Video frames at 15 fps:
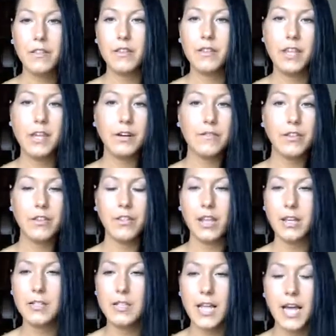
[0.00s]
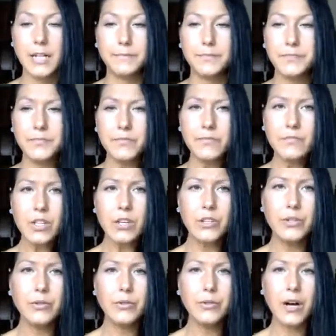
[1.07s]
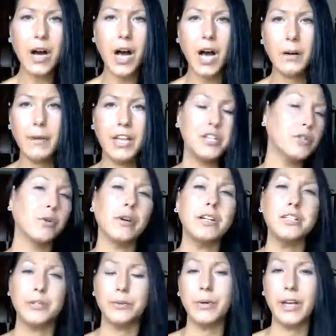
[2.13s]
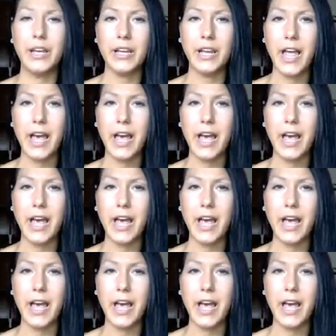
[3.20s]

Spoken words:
Think of the things that you enjoy doing,